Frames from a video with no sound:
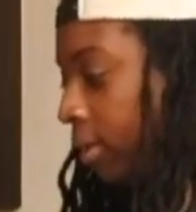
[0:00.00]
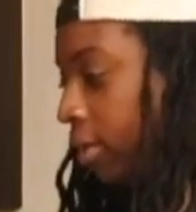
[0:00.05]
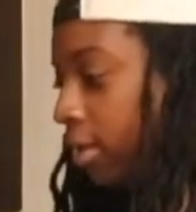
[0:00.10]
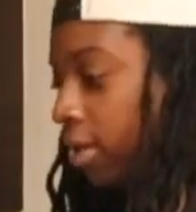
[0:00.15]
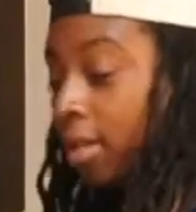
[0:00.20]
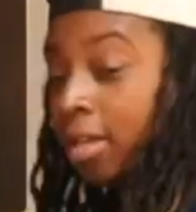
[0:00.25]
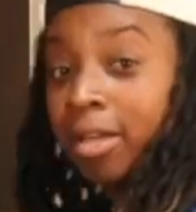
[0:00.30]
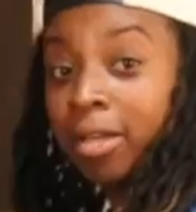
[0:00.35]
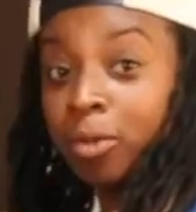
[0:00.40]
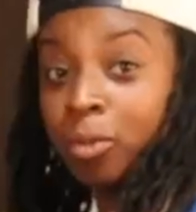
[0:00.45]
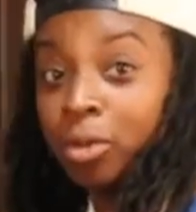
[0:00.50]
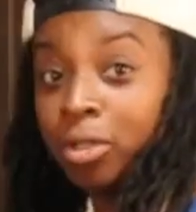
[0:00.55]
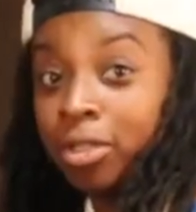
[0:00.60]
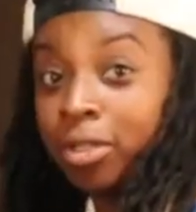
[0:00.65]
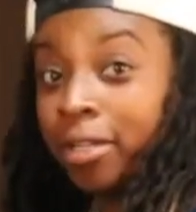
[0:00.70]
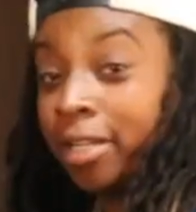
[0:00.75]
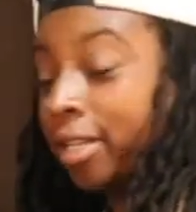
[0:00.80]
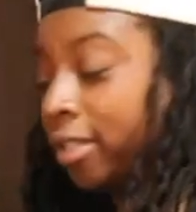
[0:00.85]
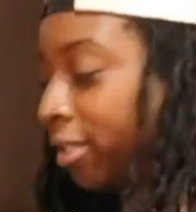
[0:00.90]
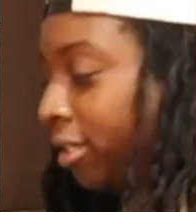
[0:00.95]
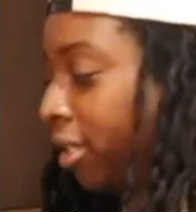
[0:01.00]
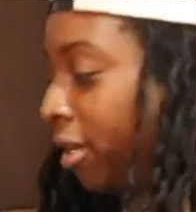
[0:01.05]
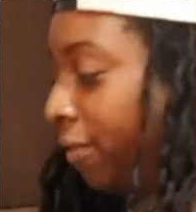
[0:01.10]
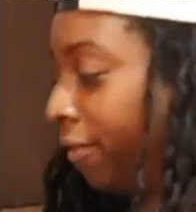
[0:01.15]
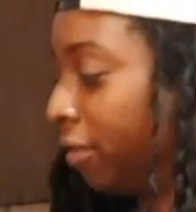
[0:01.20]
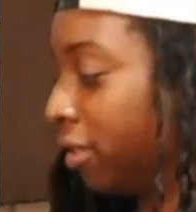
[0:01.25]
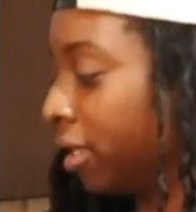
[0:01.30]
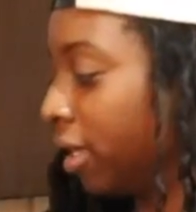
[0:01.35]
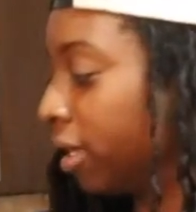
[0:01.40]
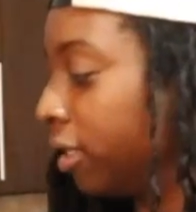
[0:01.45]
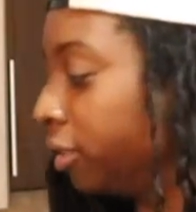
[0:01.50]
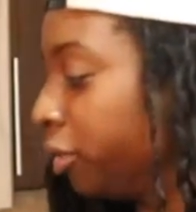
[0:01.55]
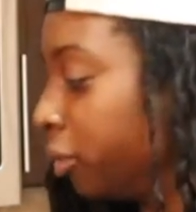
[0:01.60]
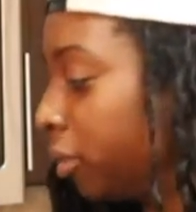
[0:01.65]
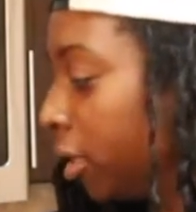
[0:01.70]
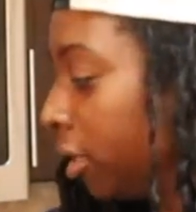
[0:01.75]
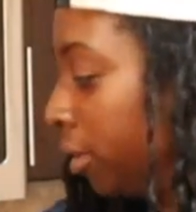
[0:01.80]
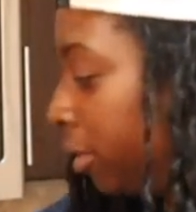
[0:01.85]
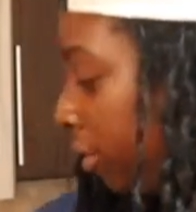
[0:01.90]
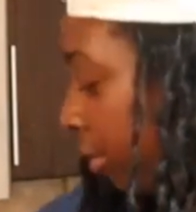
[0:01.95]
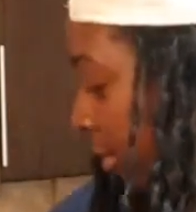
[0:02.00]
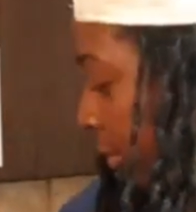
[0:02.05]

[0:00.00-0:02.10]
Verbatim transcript: And we'll go ahead and cover that as well